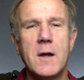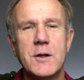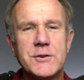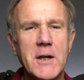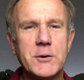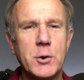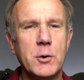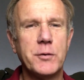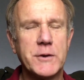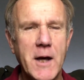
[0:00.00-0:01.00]
Stay
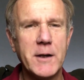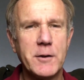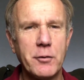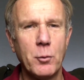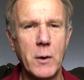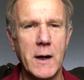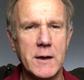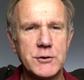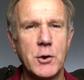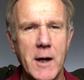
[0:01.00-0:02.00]
tuned for ten different ways to